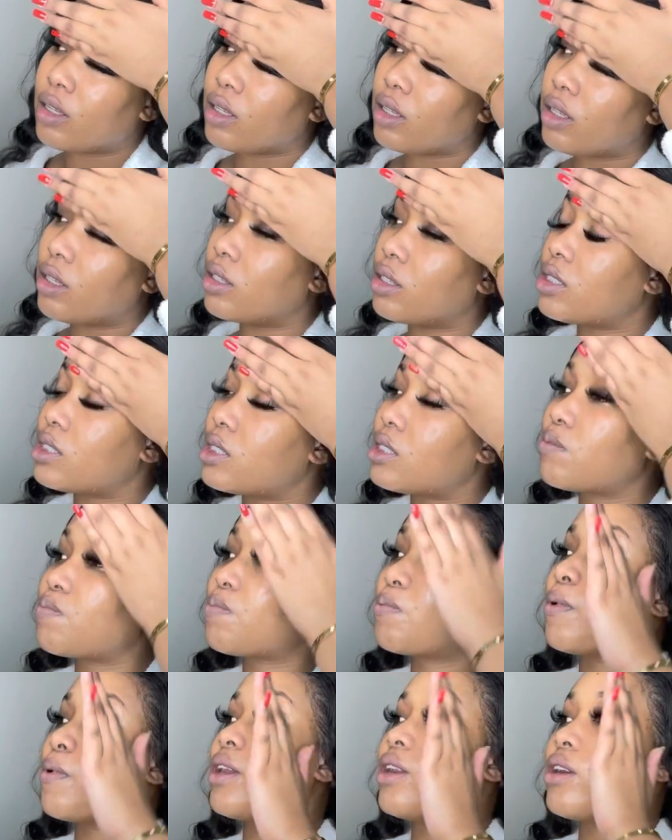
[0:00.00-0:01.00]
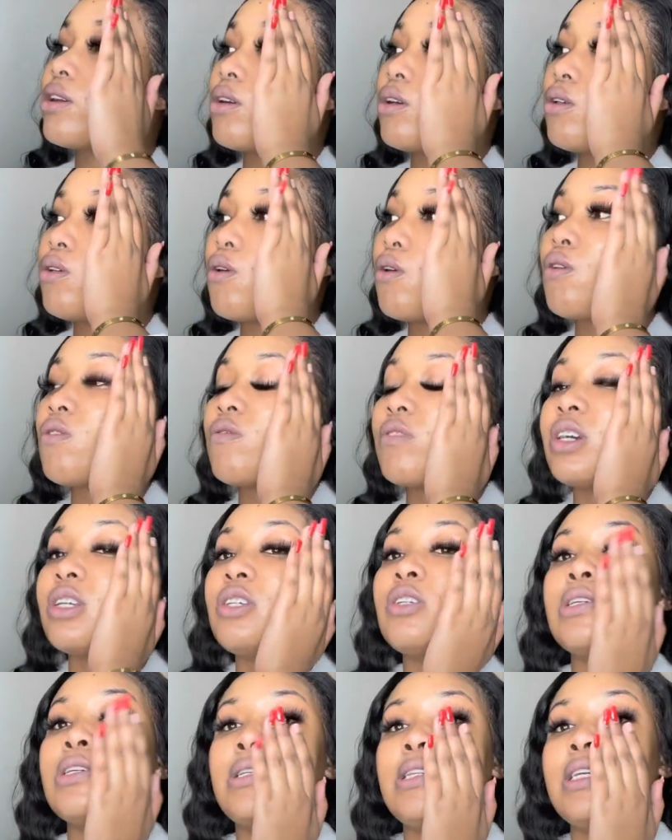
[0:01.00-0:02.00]
spread it all over.
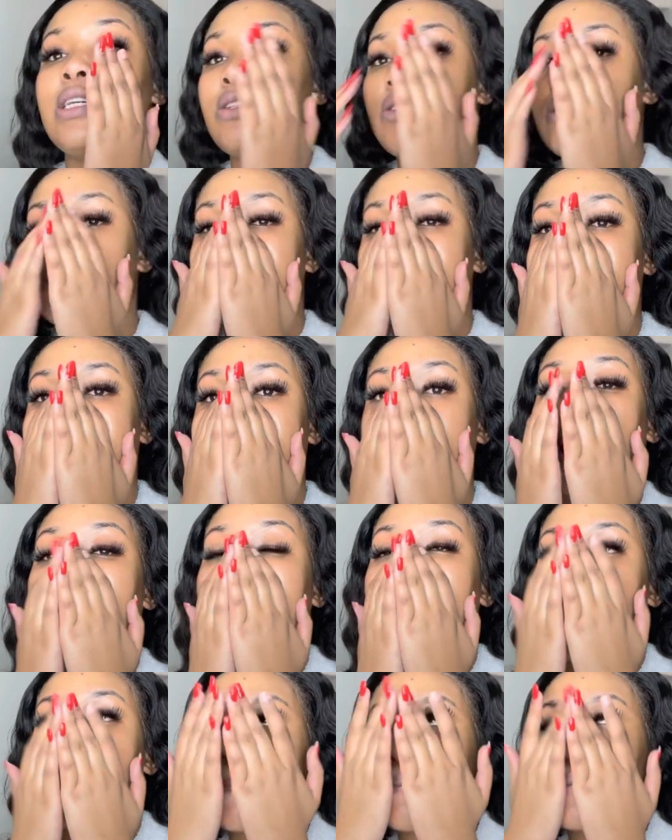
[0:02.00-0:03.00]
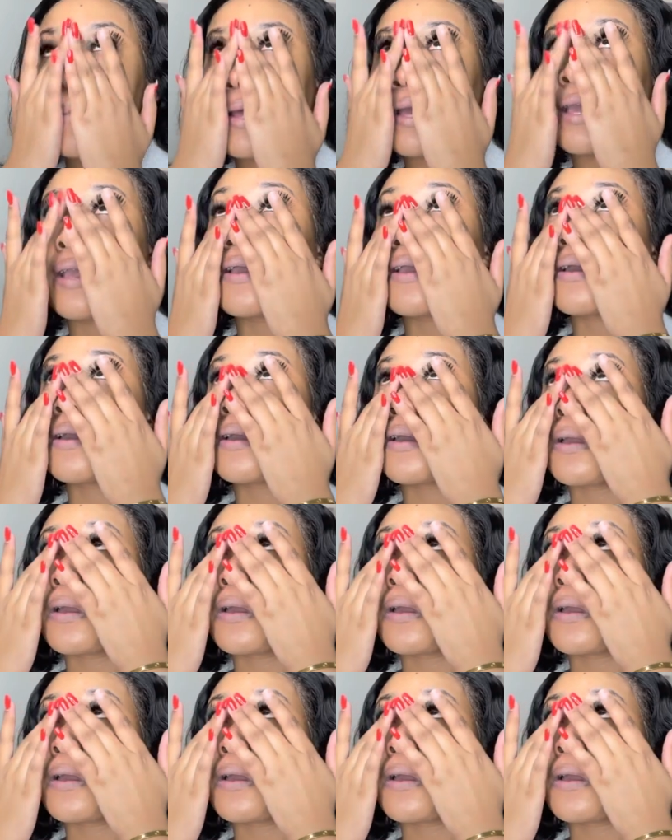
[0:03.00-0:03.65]
You need to tap, like,